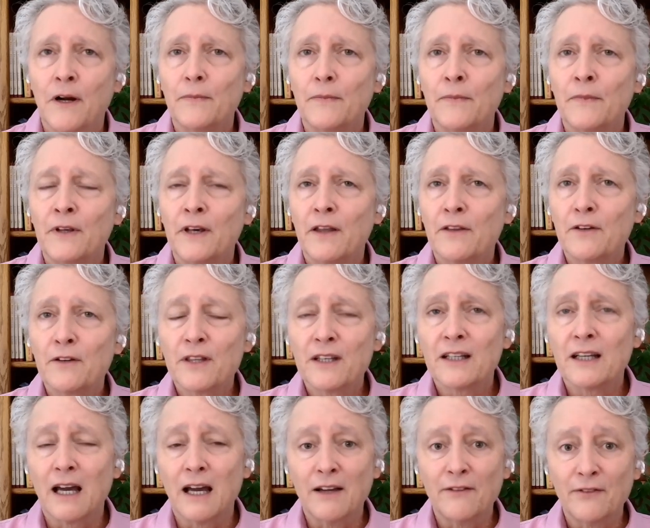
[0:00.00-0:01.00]
The other
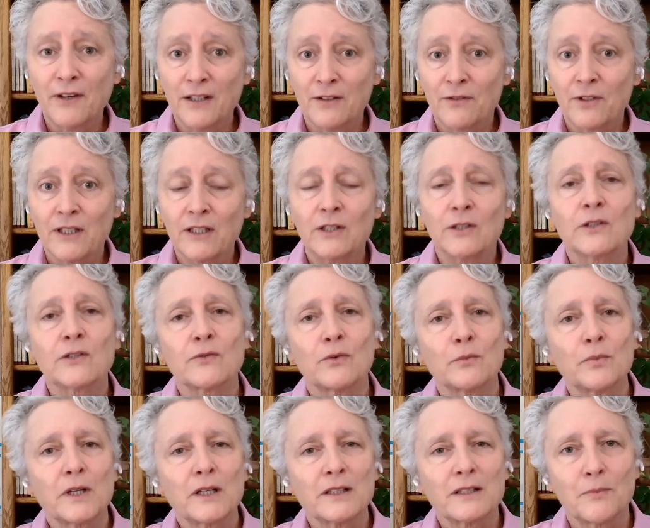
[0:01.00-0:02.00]
thing I find really useful,
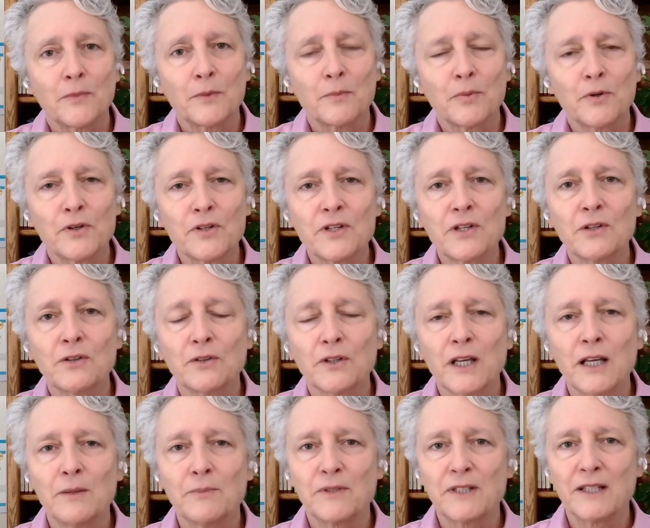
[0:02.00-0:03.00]
because the personal
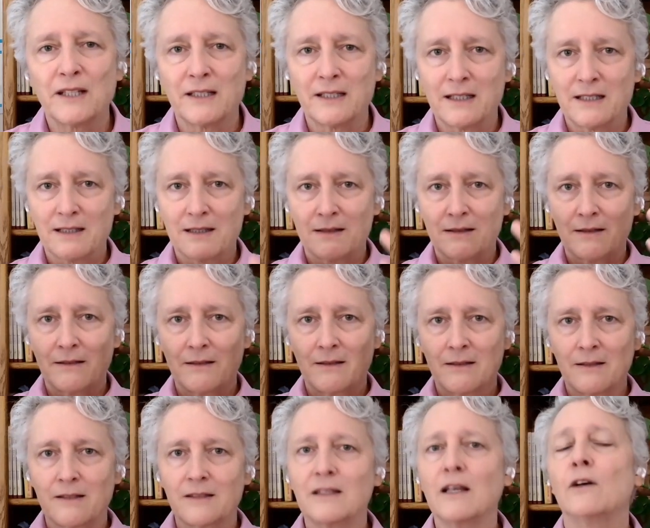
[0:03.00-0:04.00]
keeps us
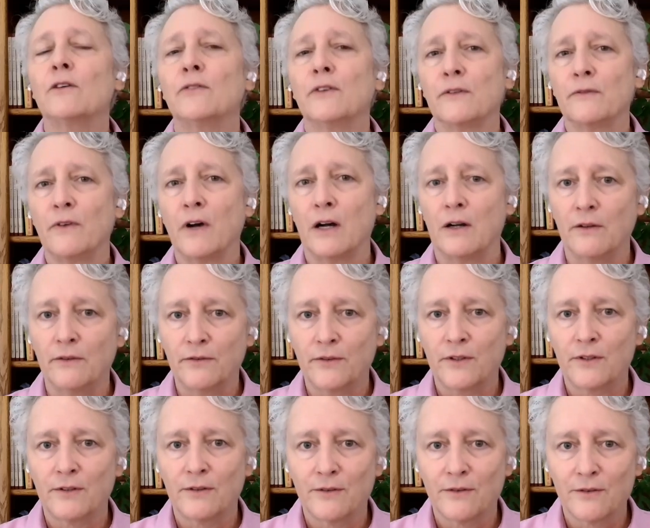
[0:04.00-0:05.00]
self-involved,
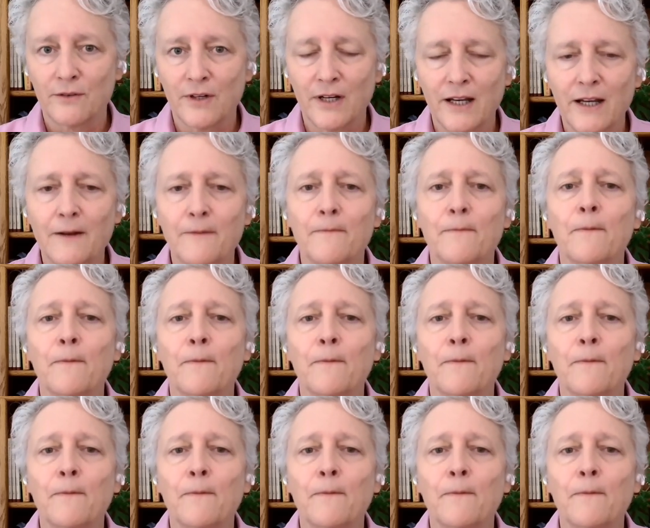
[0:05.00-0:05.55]
right?